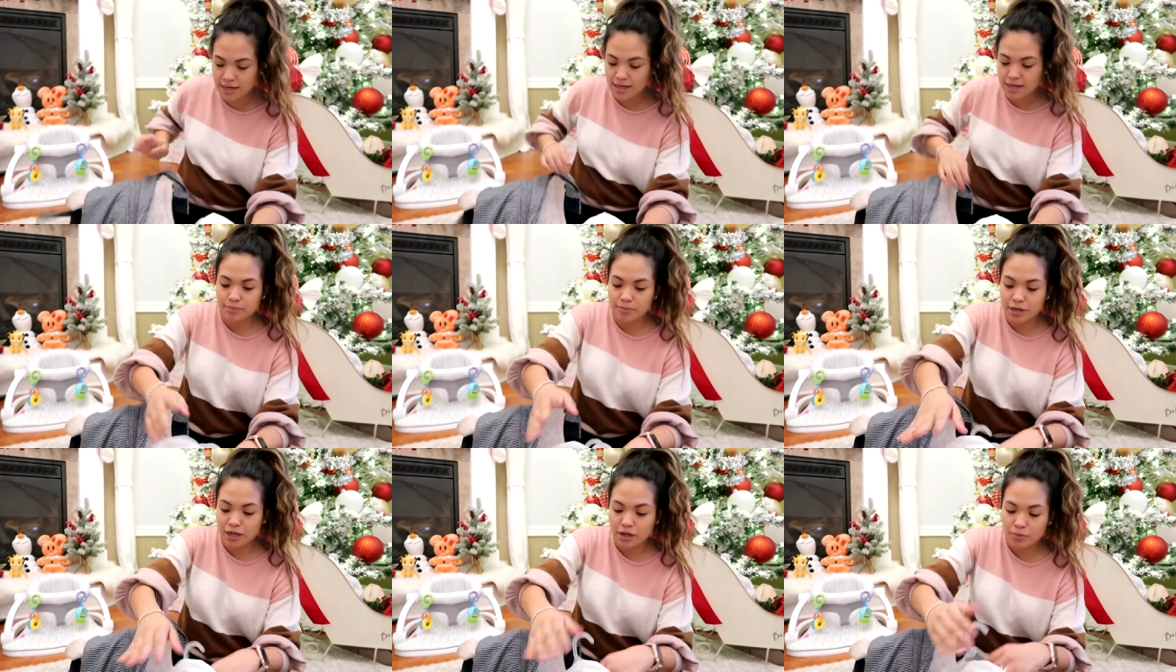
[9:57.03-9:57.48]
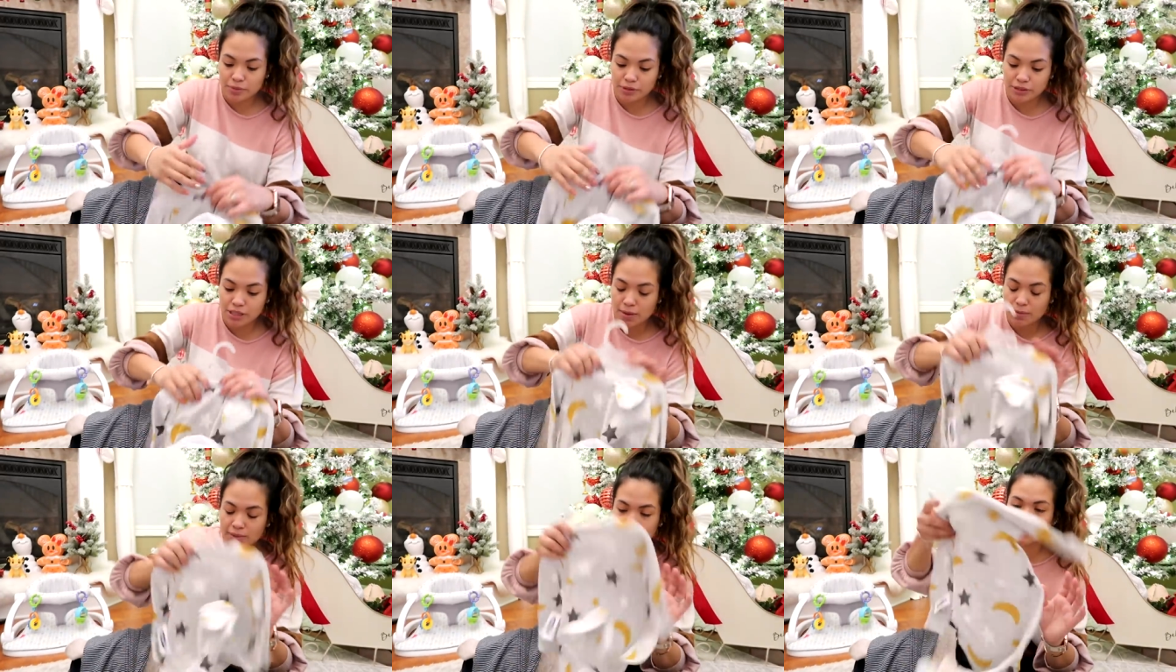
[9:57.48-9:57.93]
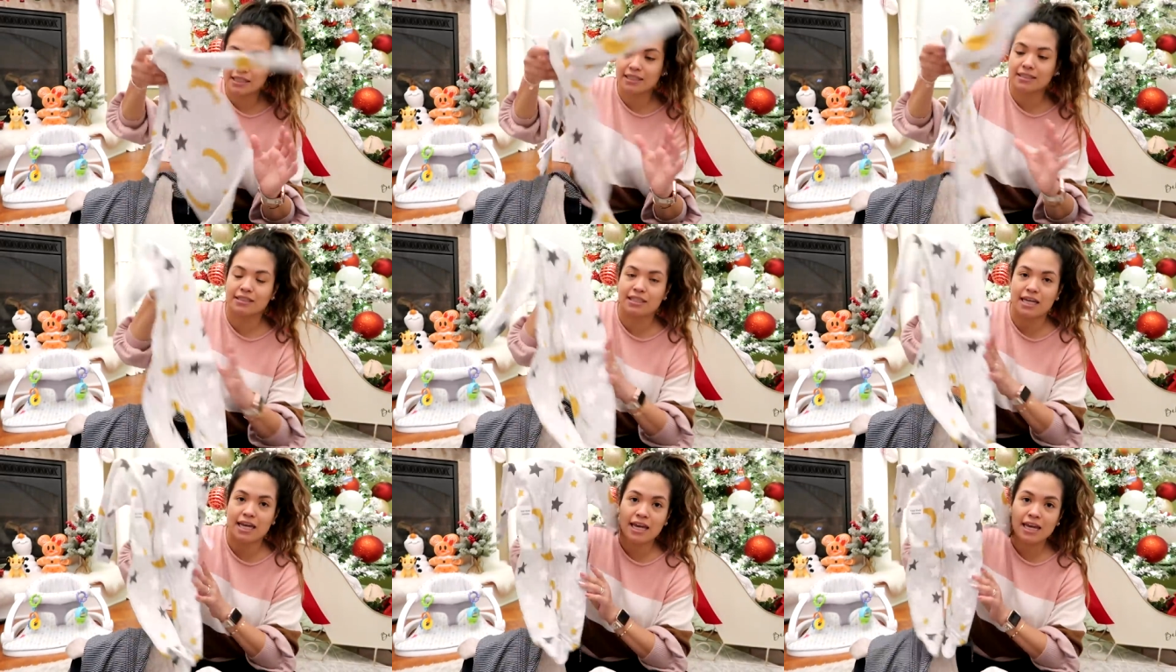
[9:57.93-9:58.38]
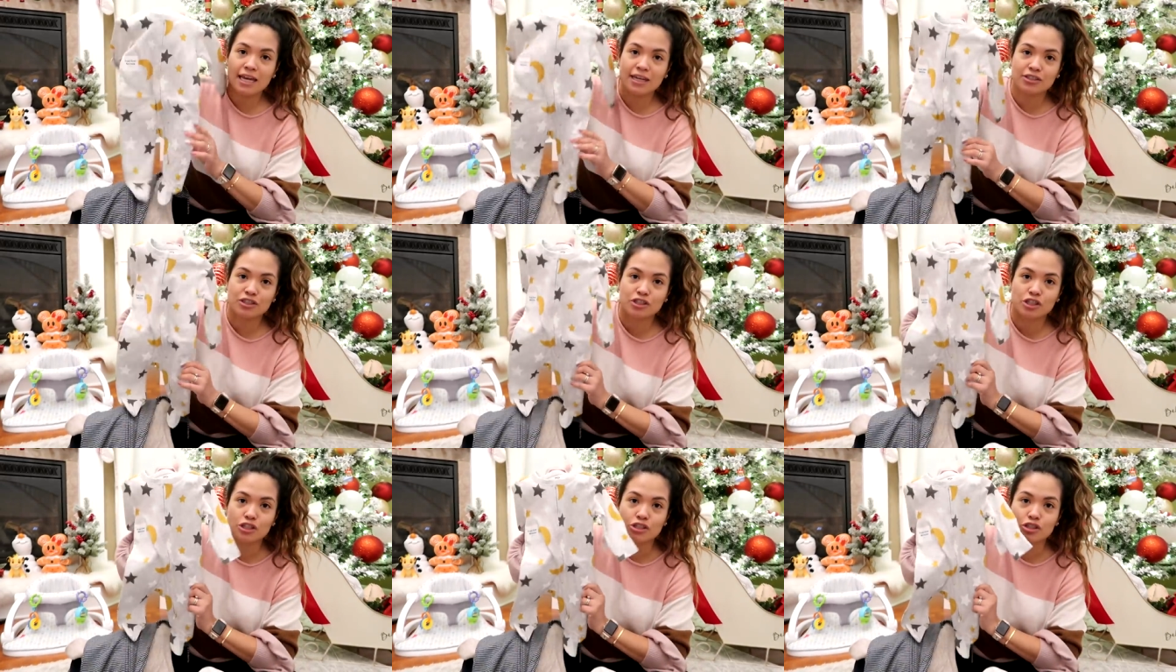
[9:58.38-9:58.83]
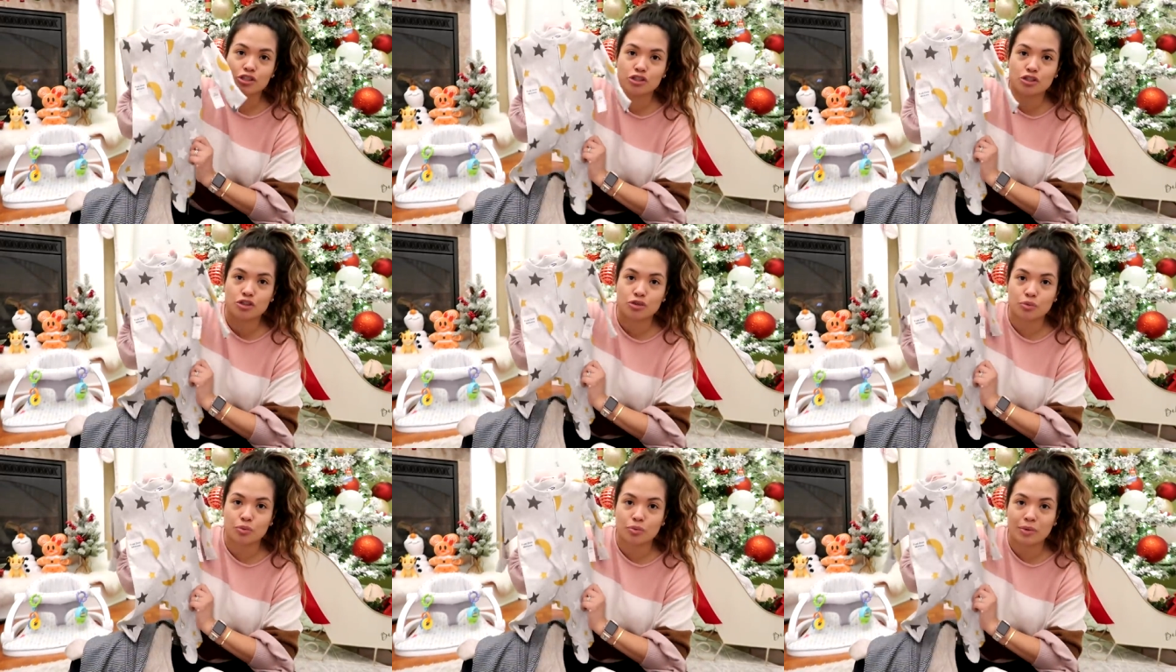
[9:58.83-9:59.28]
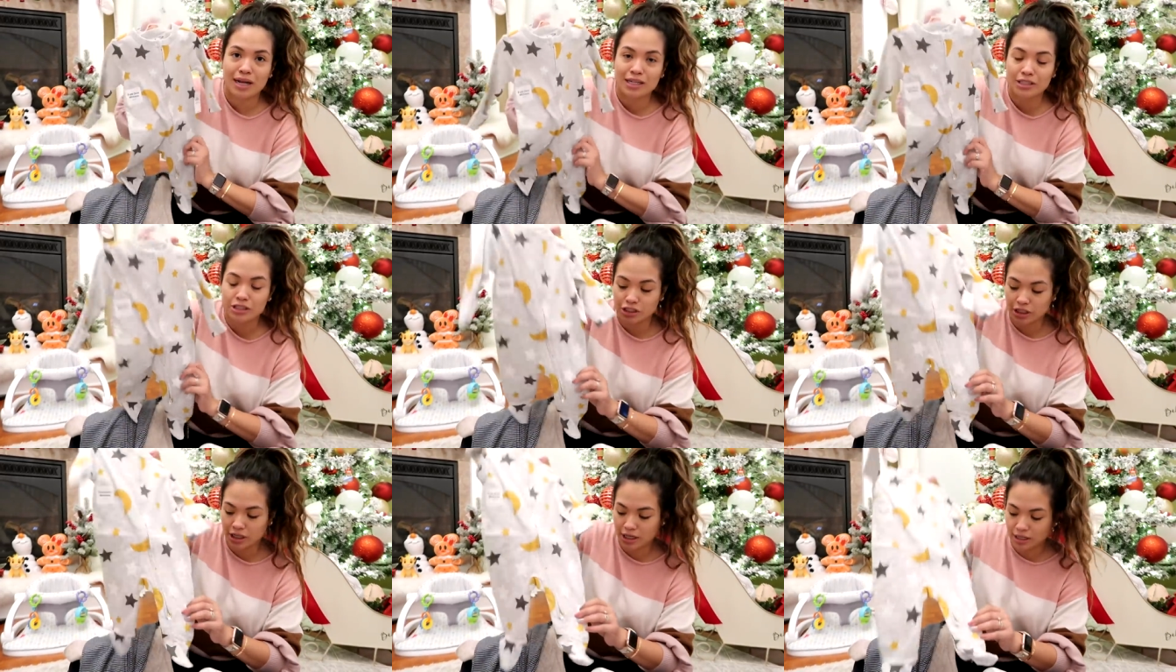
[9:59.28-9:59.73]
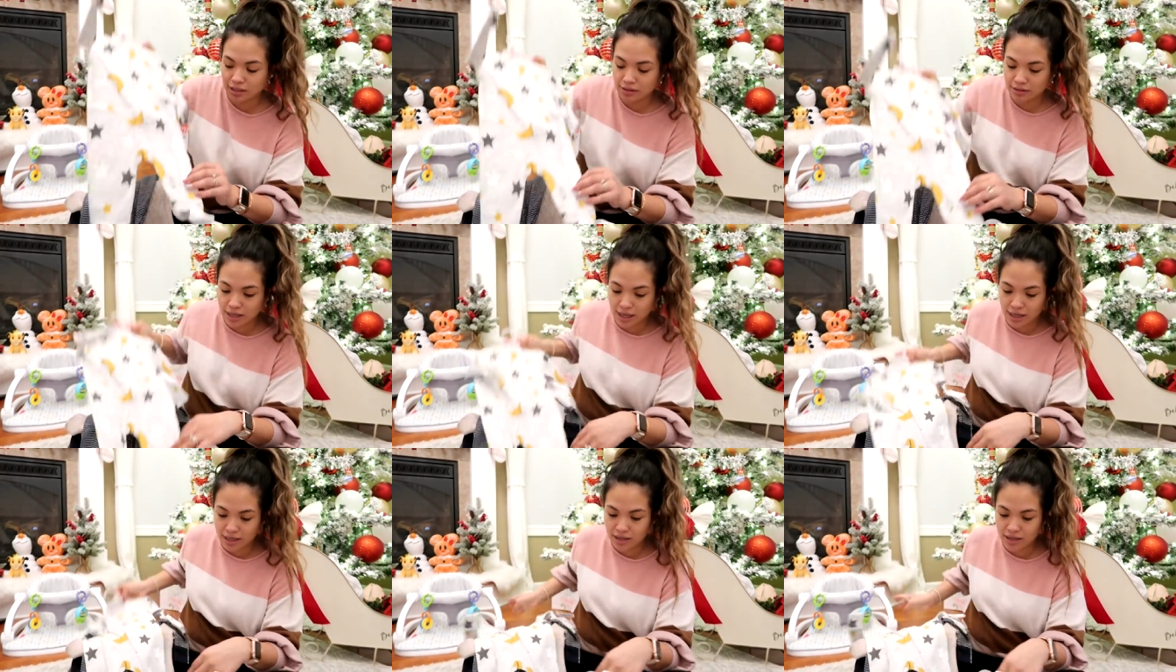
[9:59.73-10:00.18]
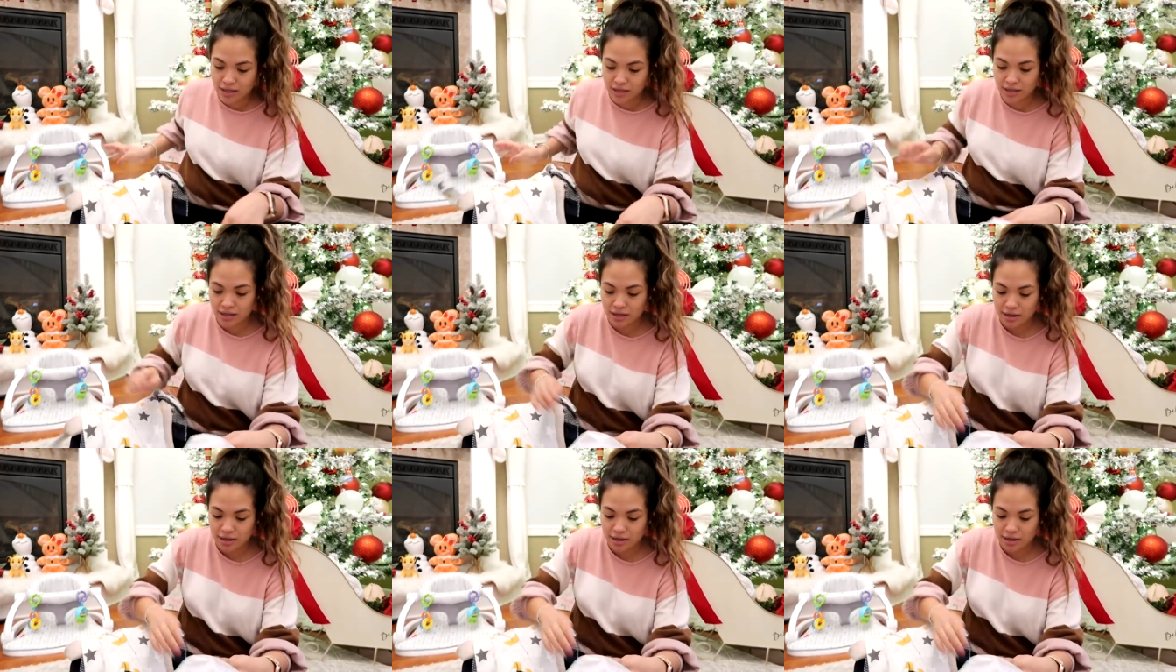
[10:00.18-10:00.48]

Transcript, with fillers: some bigger pajamas because he is just stretching like